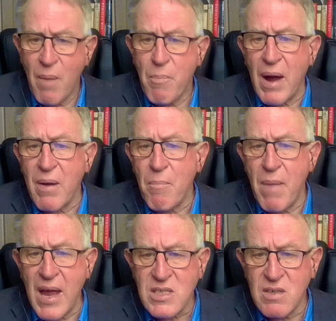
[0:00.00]
but
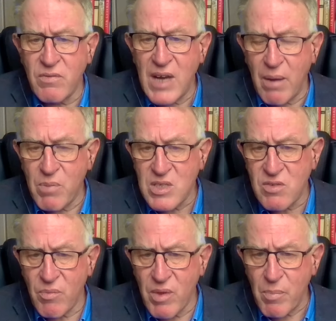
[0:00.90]
massive numbers
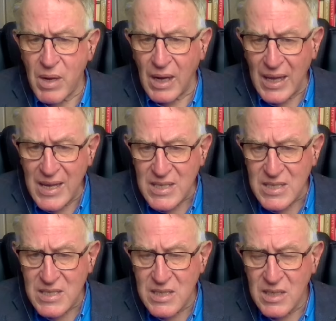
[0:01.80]
from the Middle East,